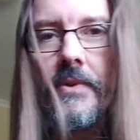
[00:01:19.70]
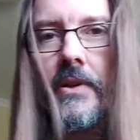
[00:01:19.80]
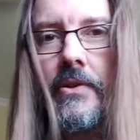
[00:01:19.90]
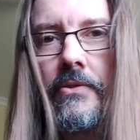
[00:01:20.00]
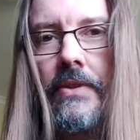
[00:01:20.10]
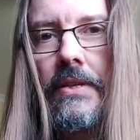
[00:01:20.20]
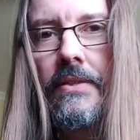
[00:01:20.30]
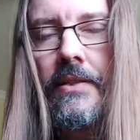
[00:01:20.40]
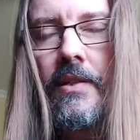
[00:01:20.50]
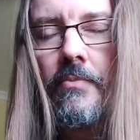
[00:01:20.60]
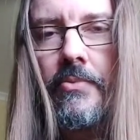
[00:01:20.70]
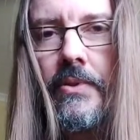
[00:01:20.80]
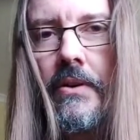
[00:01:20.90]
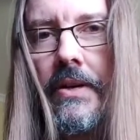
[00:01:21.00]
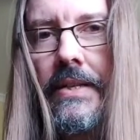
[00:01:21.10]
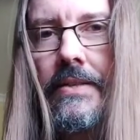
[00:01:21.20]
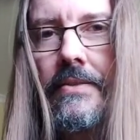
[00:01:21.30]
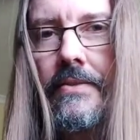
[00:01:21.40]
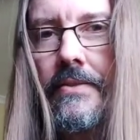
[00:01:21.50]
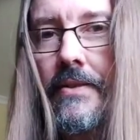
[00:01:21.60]
a lot of their setup guides
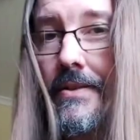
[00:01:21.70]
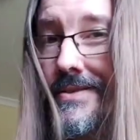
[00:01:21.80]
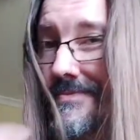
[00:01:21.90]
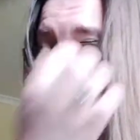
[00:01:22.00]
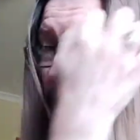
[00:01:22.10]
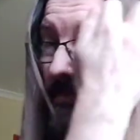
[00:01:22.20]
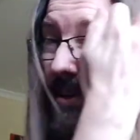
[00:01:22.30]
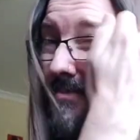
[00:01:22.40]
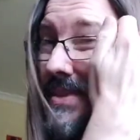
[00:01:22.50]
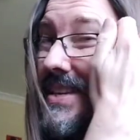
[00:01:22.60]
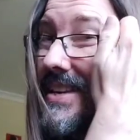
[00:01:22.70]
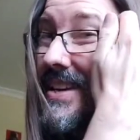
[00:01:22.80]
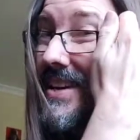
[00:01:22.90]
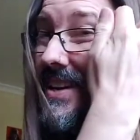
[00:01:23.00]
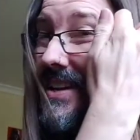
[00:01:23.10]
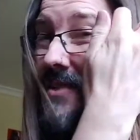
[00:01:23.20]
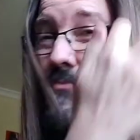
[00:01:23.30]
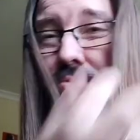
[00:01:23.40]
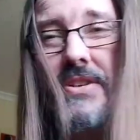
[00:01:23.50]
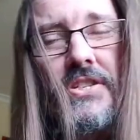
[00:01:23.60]
and such about me
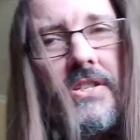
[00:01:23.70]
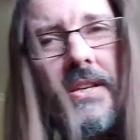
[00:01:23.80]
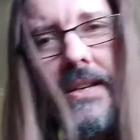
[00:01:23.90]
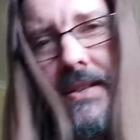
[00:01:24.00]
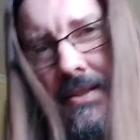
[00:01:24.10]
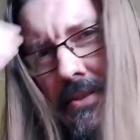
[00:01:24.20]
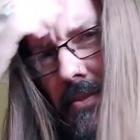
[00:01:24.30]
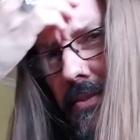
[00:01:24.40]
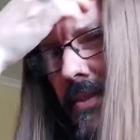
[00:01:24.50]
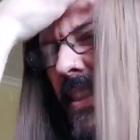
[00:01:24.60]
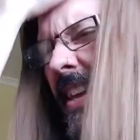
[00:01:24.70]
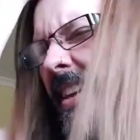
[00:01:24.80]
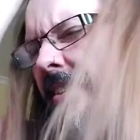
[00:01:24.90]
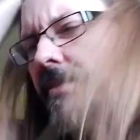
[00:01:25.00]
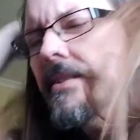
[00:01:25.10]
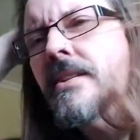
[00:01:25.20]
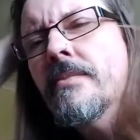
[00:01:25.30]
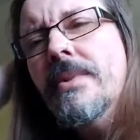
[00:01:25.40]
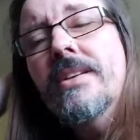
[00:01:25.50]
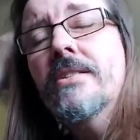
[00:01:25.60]
bridge and things.
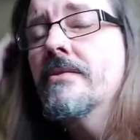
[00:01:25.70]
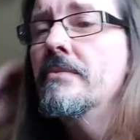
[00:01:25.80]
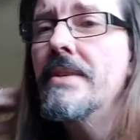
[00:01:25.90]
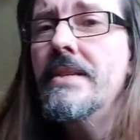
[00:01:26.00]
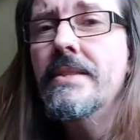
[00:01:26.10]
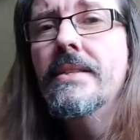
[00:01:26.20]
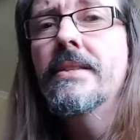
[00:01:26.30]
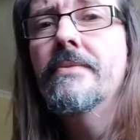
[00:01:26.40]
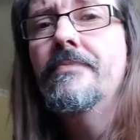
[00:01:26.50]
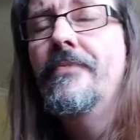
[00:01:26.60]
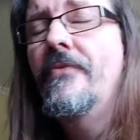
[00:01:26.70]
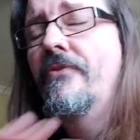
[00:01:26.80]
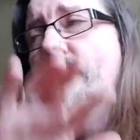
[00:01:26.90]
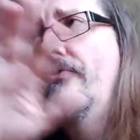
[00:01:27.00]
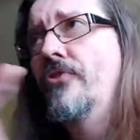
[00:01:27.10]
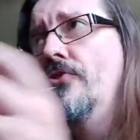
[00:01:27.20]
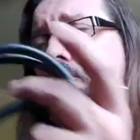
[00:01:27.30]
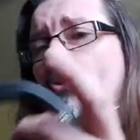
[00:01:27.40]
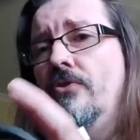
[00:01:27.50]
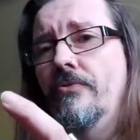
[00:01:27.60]
They do an amazing
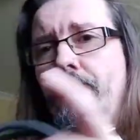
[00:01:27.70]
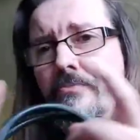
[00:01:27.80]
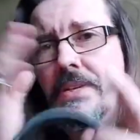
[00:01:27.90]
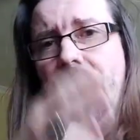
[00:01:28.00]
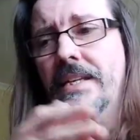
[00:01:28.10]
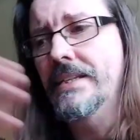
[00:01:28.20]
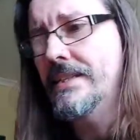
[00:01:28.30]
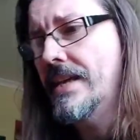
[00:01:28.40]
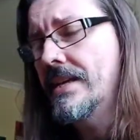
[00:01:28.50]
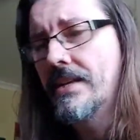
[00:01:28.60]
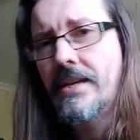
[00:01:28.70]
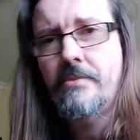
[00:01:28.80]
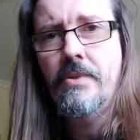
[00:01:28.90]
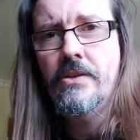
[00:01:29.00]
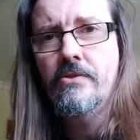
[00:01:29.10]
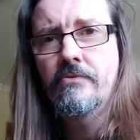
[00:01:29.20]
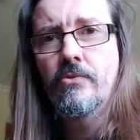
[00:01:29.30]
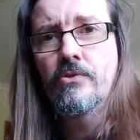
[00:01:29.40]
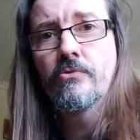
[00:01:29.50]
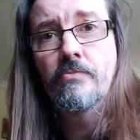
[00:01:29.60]
full beginning to end explanation of
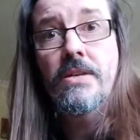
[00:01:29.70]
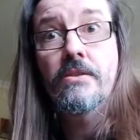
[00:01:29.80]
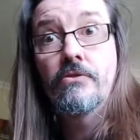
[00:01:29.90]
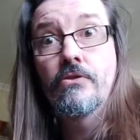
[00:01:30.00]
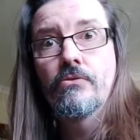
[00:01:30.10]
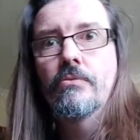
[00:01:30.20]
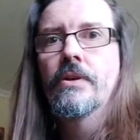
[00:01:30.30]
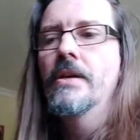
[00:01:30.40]
what all the bits do